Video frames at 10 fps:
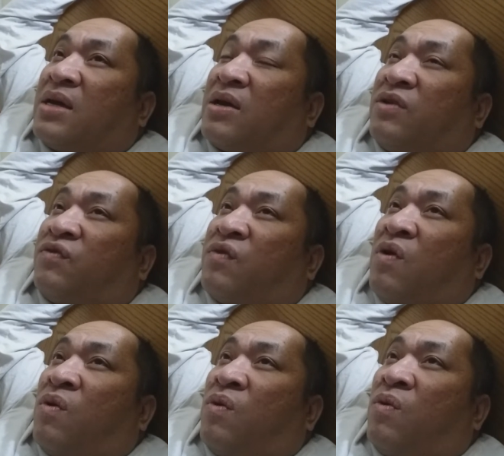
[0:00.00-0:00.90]

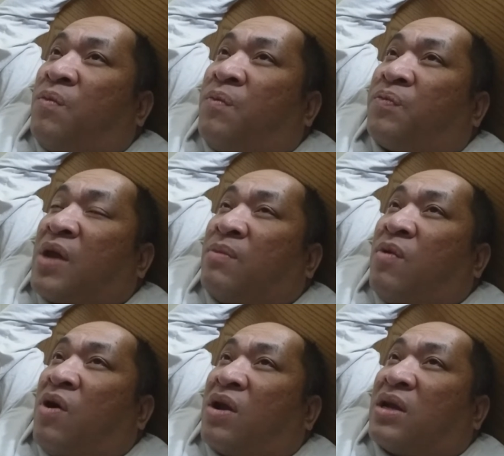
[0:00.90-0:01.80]
control, and
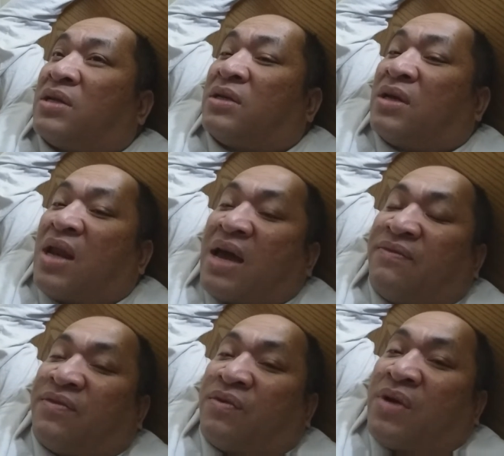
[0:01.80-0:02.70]
monitor
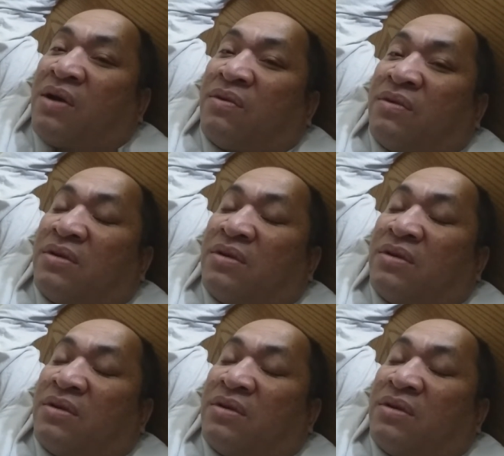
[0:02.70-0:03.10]
life throughout,